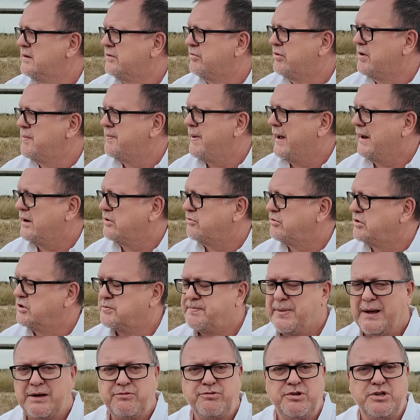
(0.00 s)
3
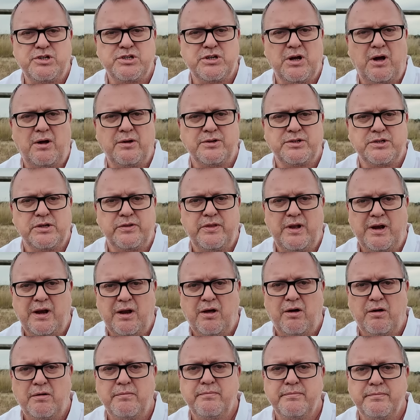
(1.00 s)
batteries, battery charger, the
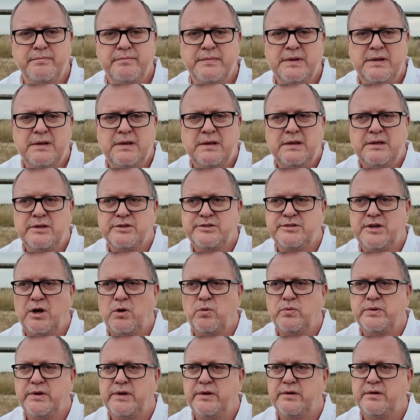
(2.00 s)
lot.
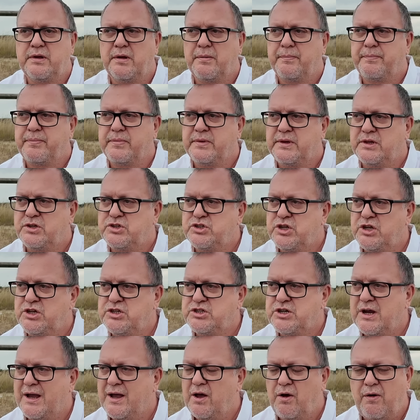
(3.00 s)
Sold it. The
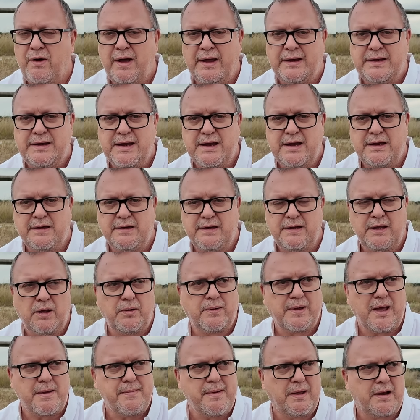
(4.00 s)
DJI
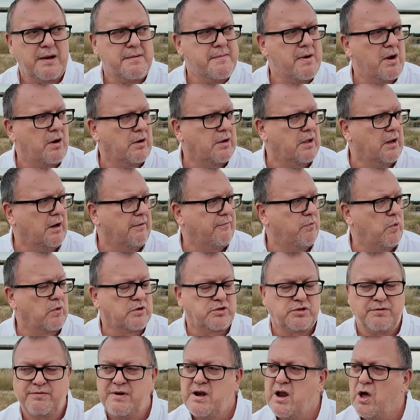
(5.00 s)
Neo came out on the market. I've
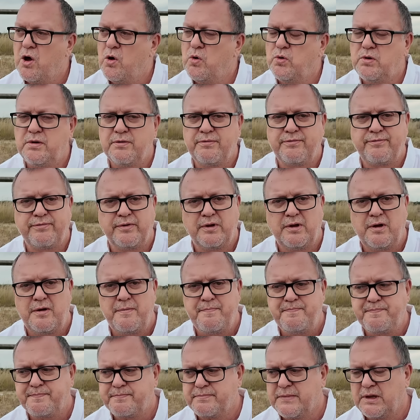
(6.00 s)
watched a load of
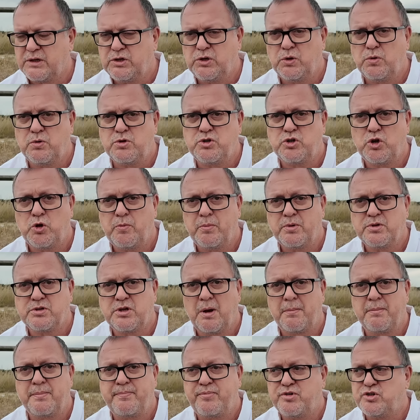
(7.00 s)

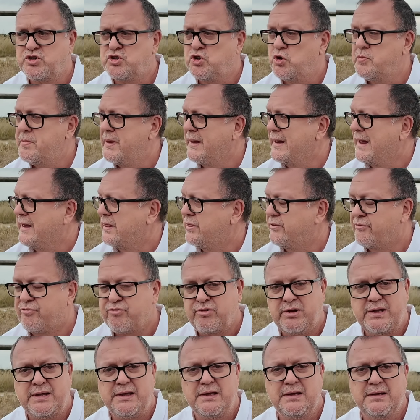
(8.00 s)
YouTubers, and I presume they had
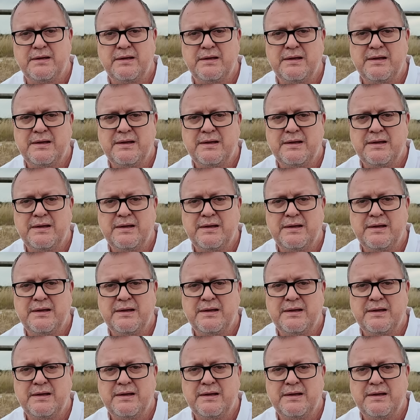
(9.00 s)
3